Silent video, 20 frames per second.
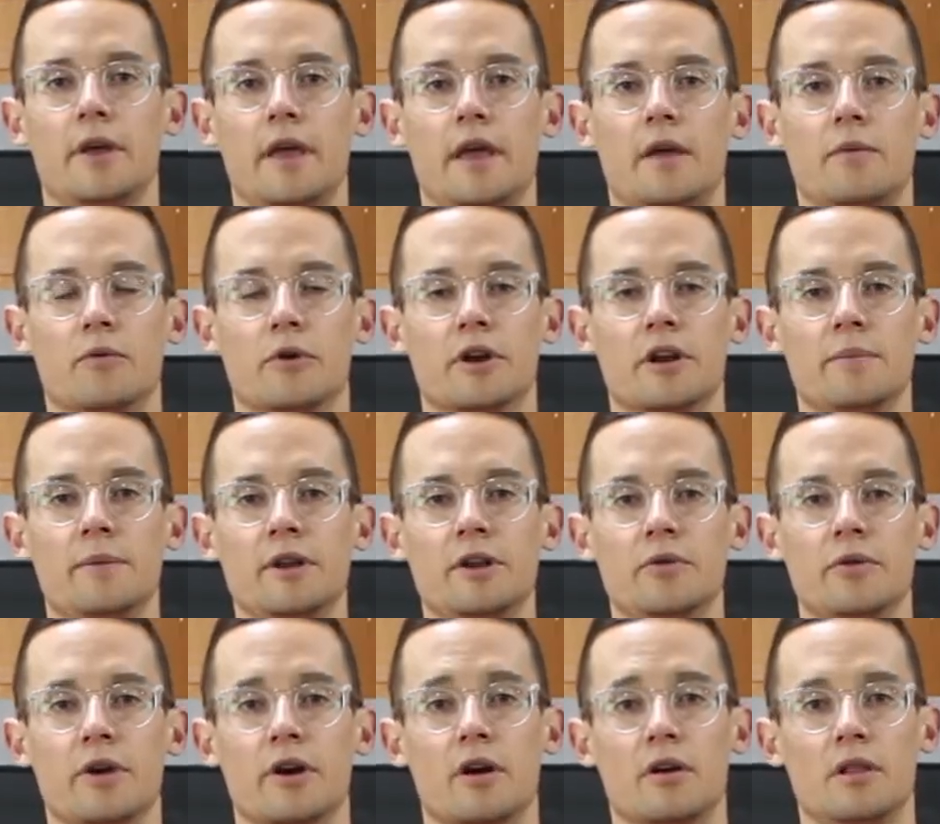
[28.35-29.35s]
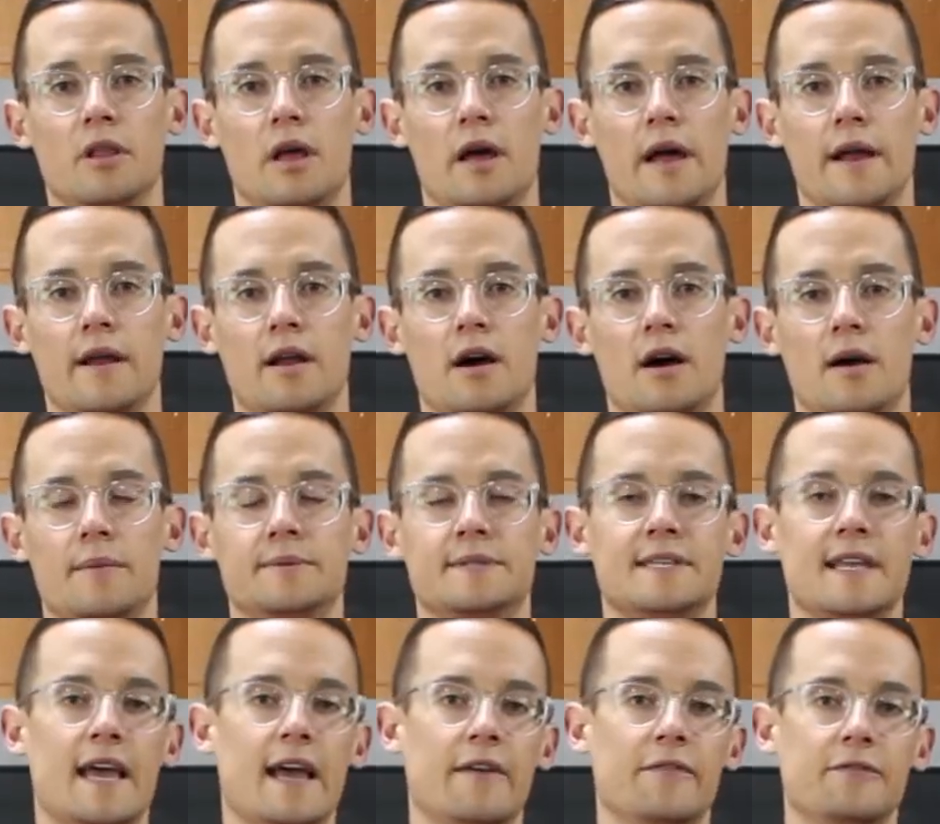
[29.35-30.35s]
And we're gonna be doing our line
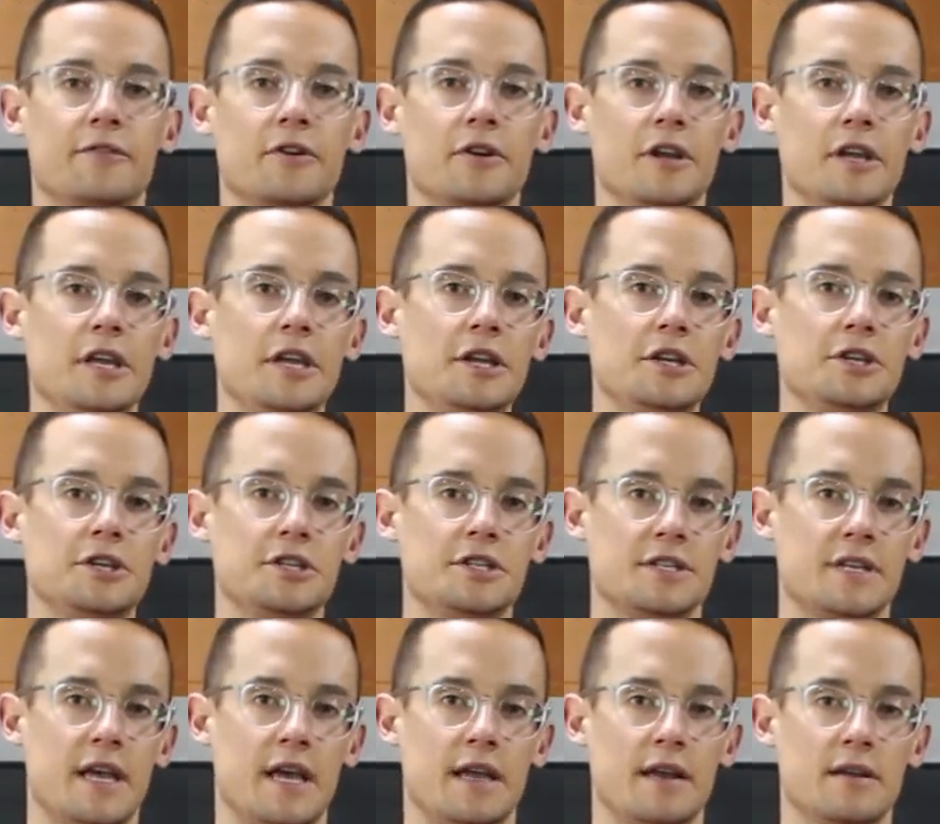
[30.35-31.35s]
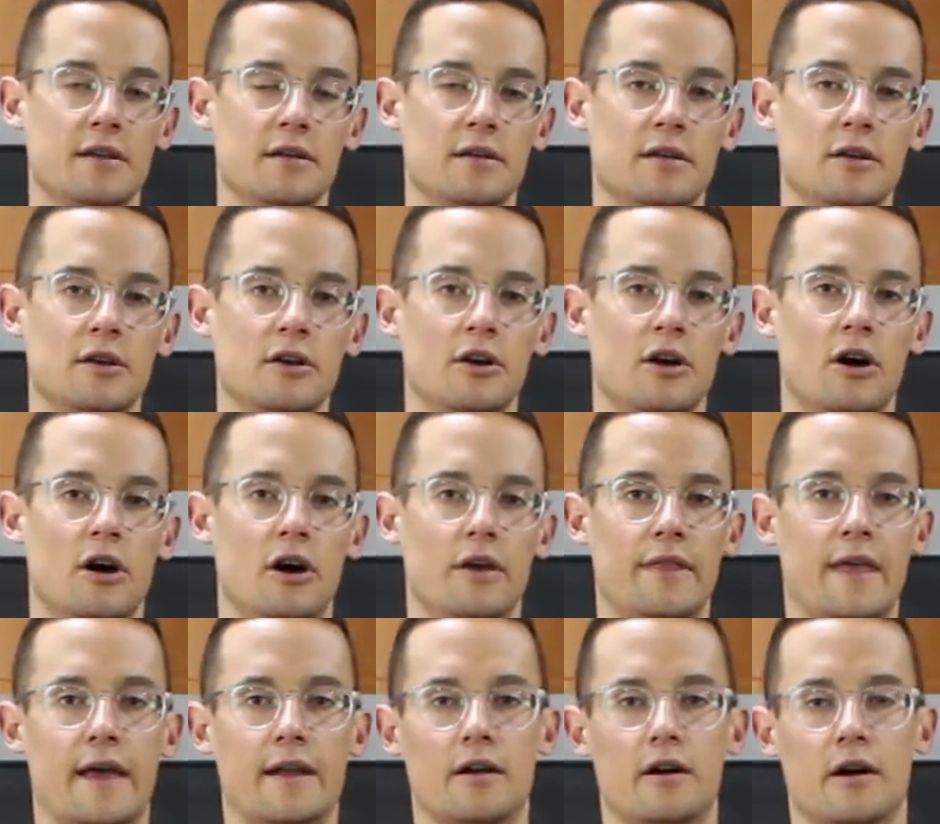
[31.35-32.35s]
hops after each set
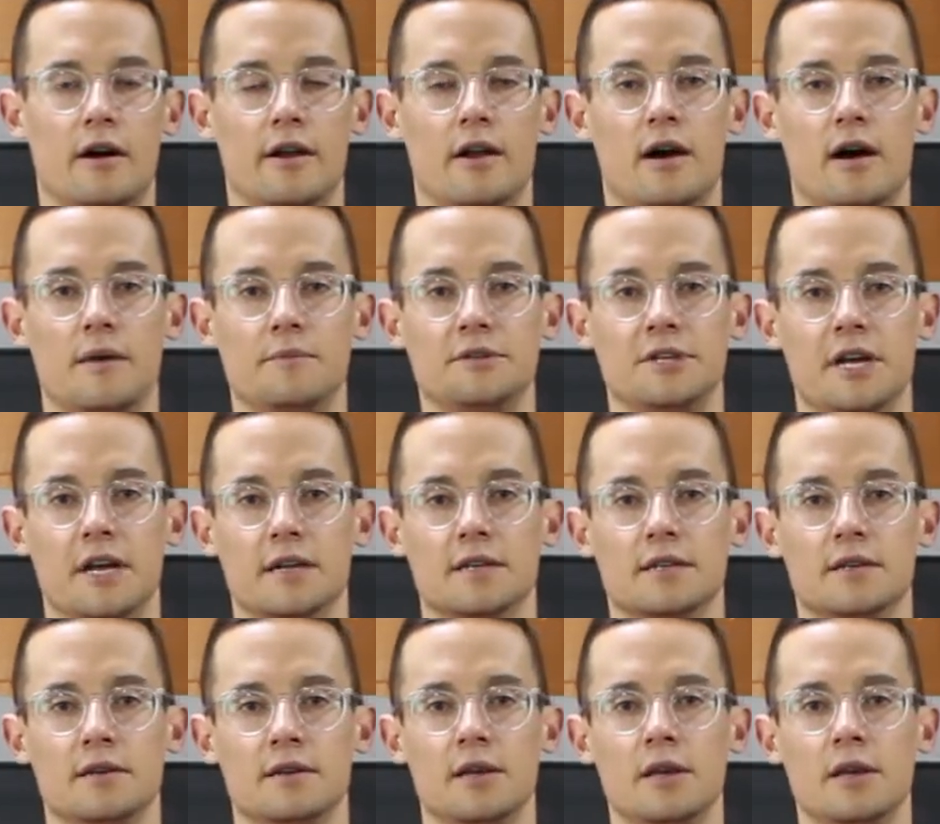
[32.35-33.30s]
on that odd object.